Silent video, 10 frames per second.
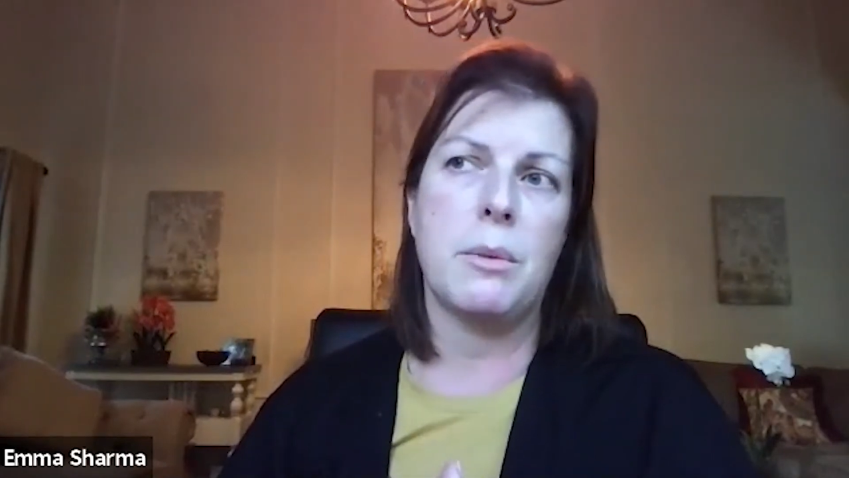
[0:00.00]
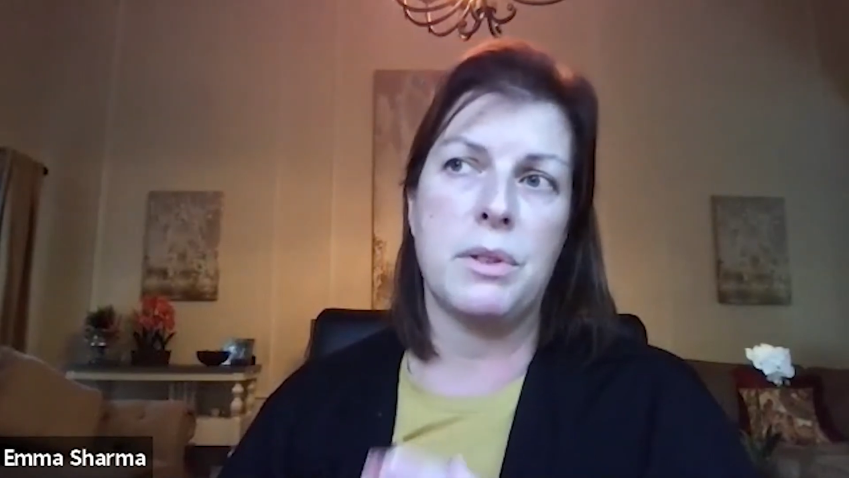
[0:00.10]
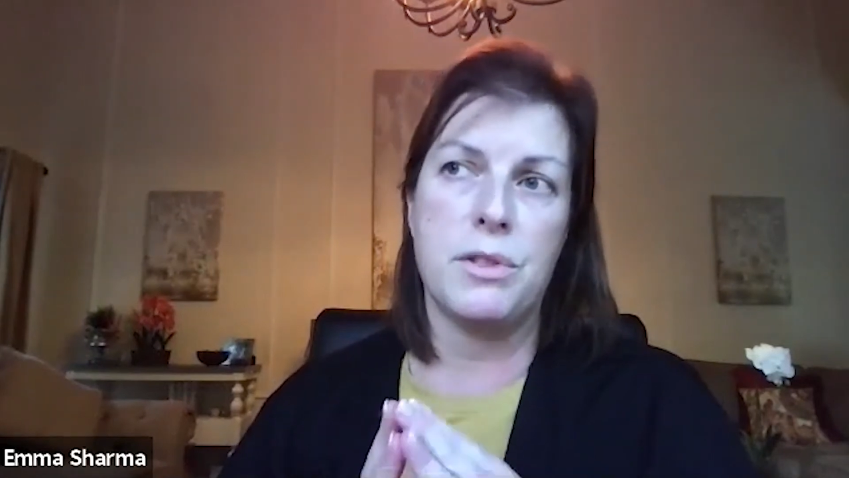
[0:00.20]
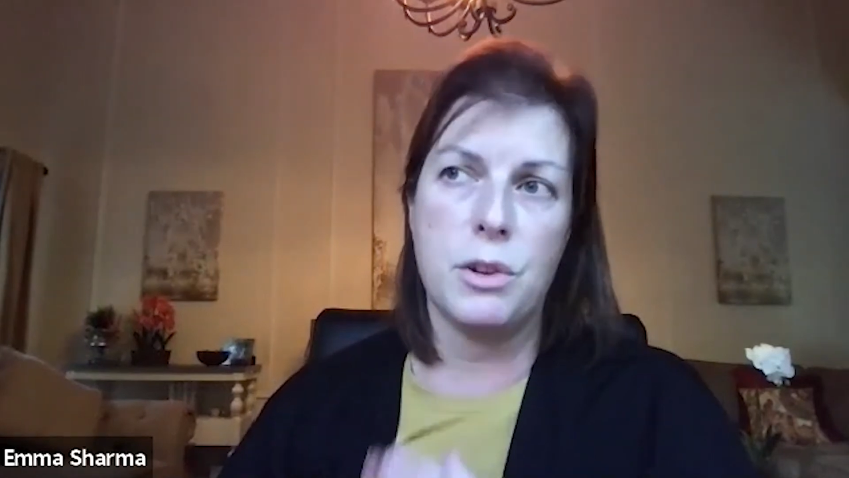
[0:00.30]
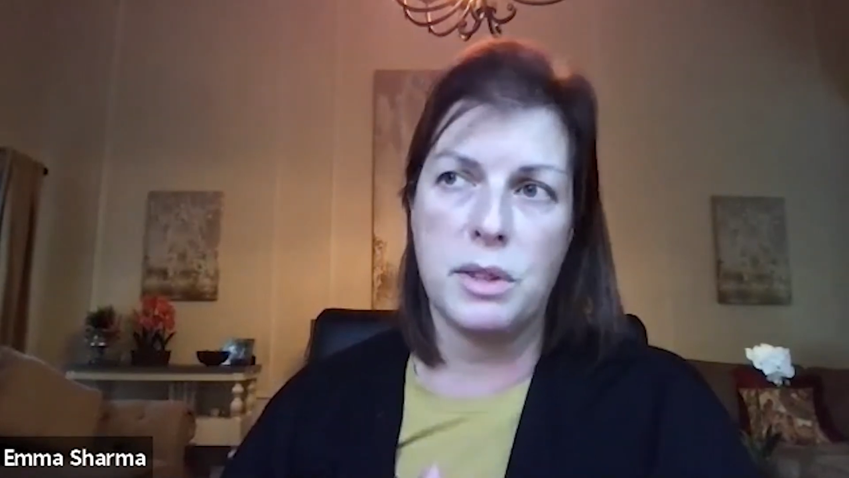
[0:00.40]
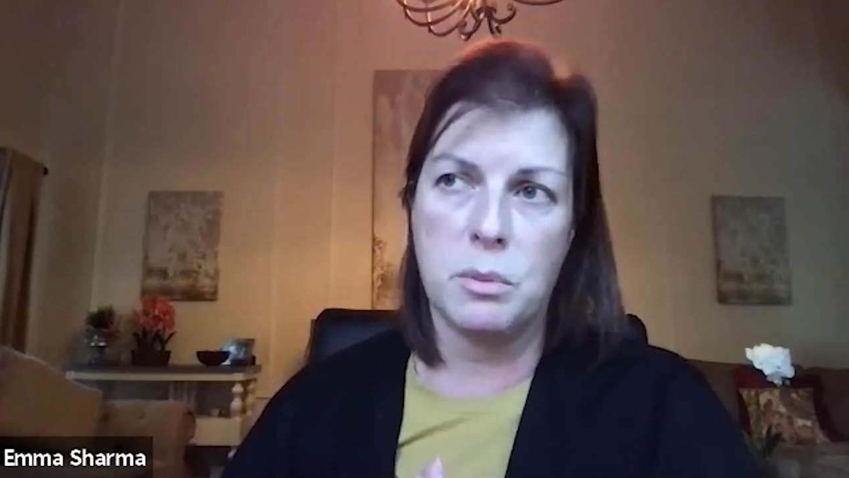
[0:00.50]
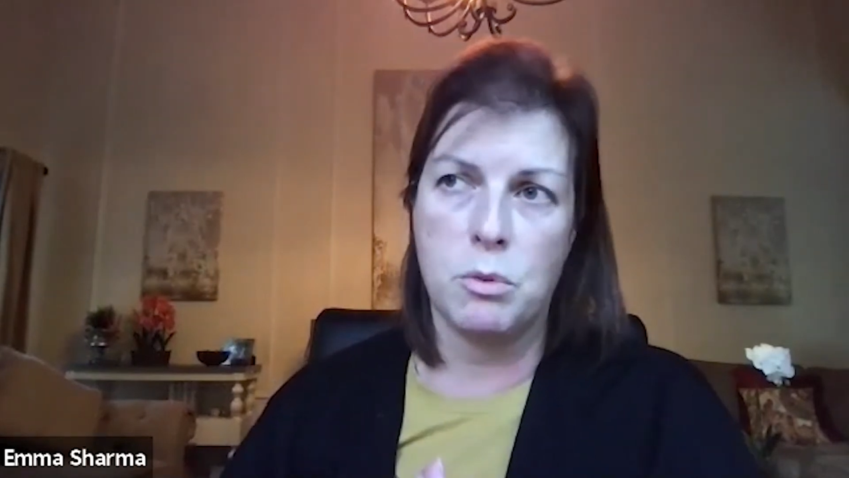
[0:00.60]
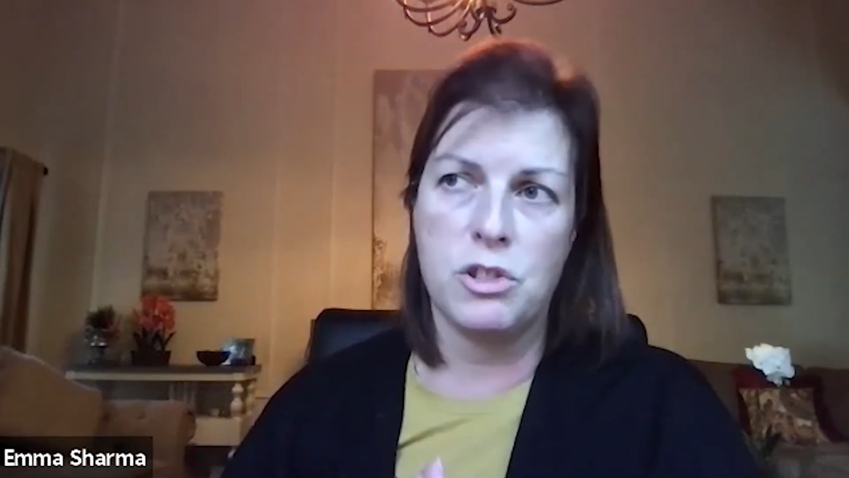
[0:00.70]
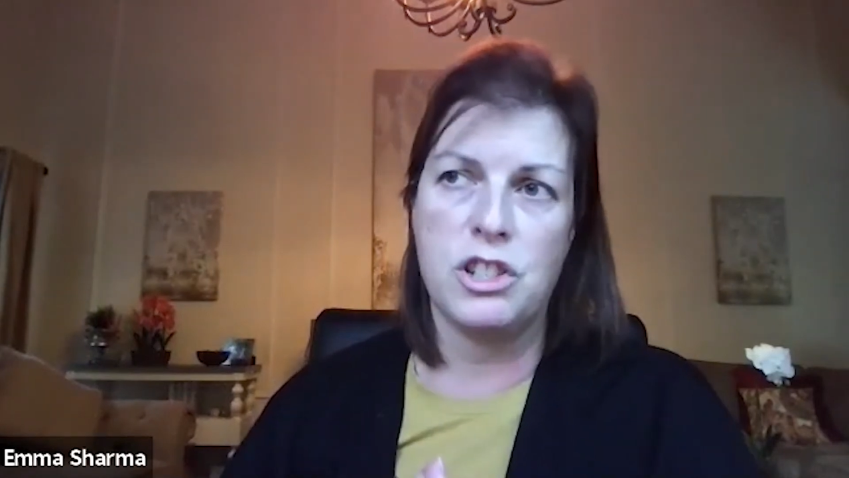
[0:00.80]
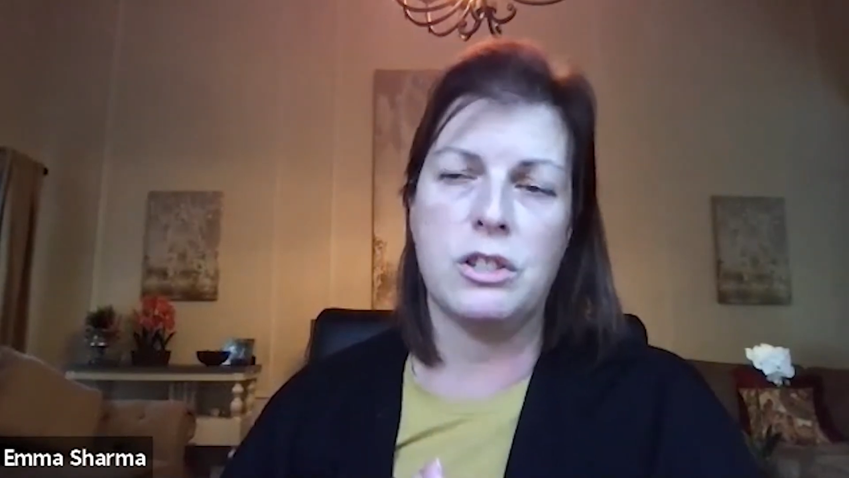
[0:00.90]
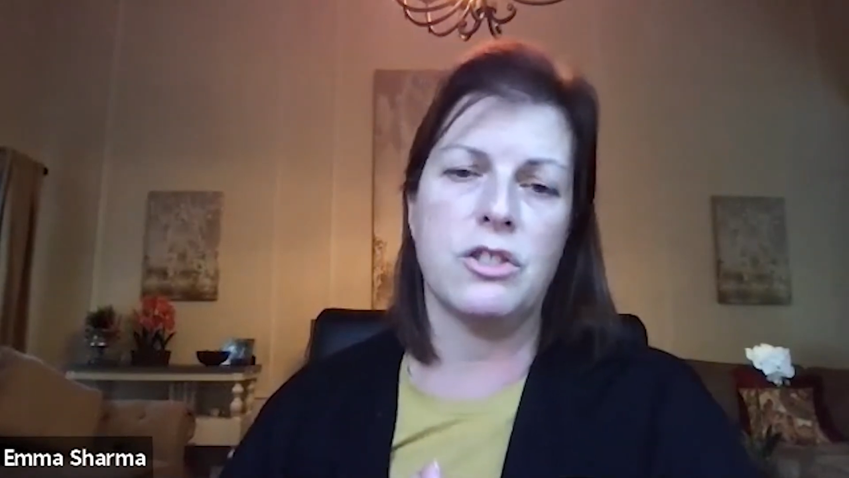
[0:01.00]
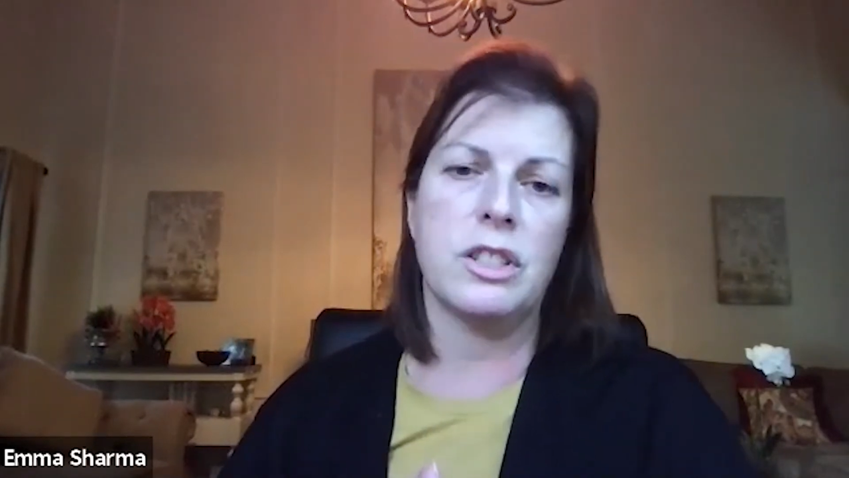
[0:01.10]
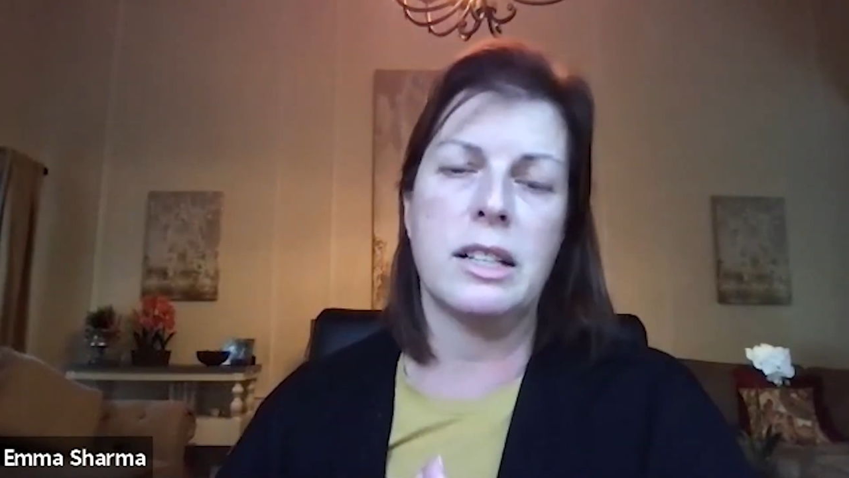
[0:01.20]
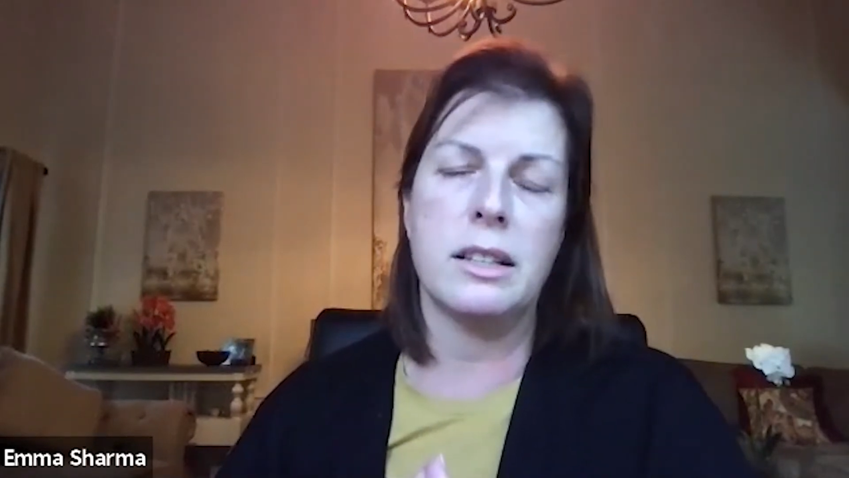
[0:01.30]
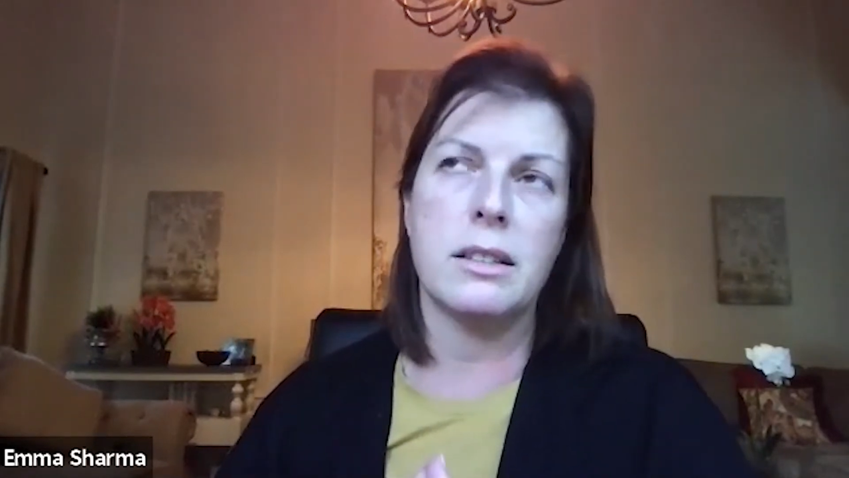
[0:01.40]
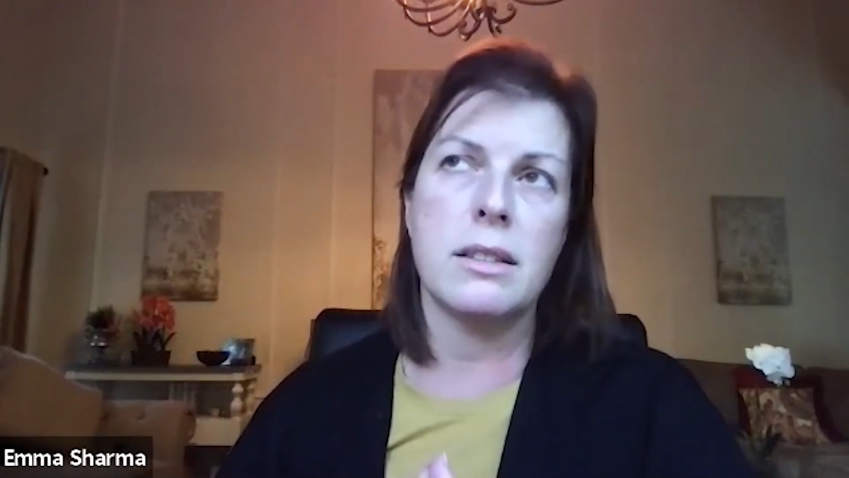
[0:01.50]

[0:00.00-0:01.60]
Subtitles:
with 2 small children,